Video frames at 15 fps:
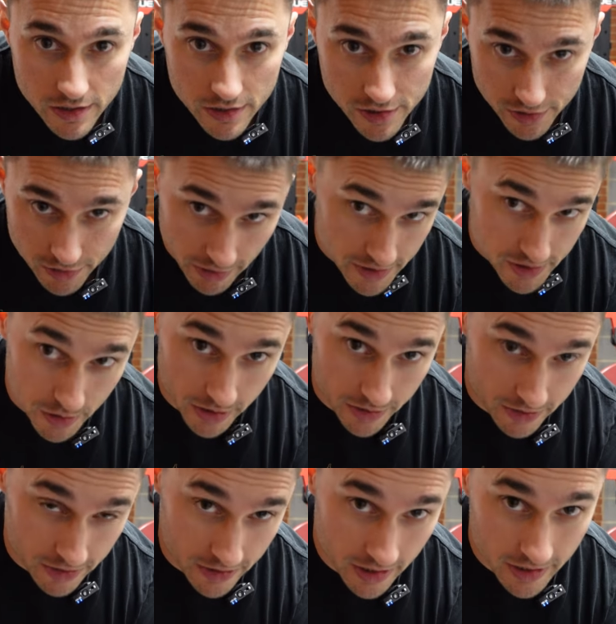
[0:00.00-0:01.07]
Straight to one
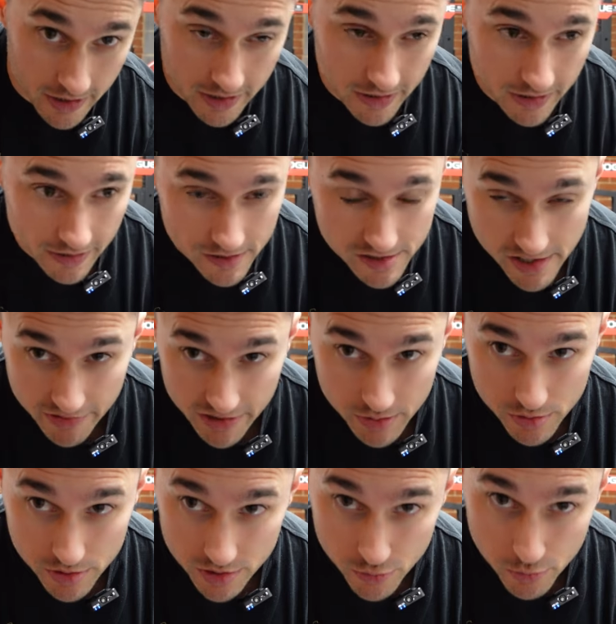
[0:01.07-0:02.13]
hundred. seventy
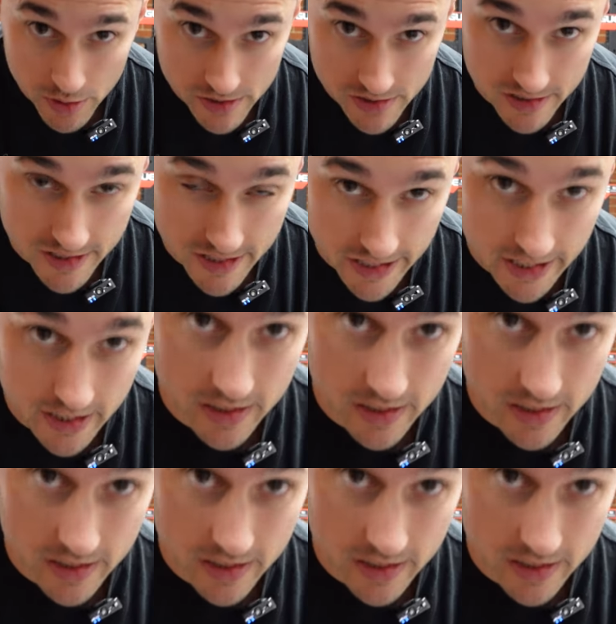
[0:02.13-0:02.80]
was super easy today,